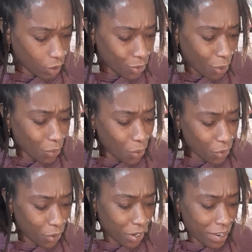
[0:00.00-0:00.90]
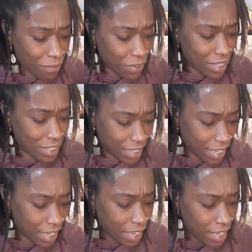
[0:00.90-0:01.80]
no longer
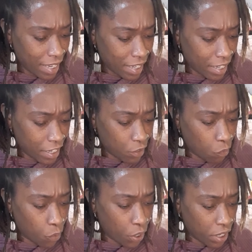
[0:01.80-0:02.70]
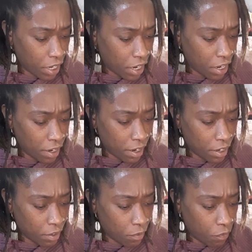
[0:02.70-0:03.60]
investing and working and,
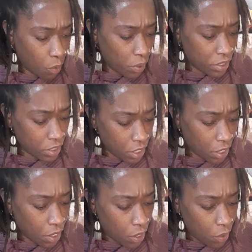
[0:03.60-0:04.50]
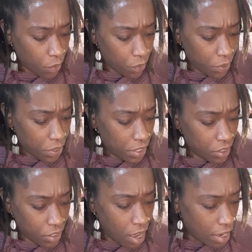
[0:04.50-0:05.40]
and focusing on
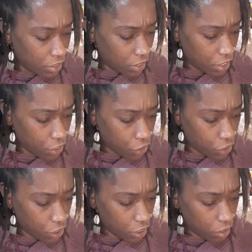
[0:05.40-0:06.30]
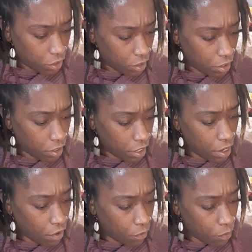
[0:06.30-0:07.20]
this toxic energy.
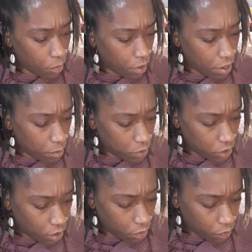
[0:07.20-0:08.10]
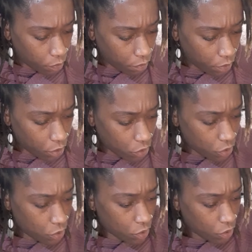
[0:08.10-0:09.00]
King of Cups in
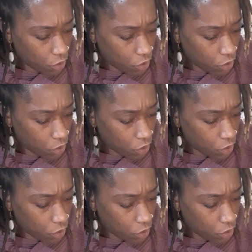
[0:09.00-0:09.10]
reverse.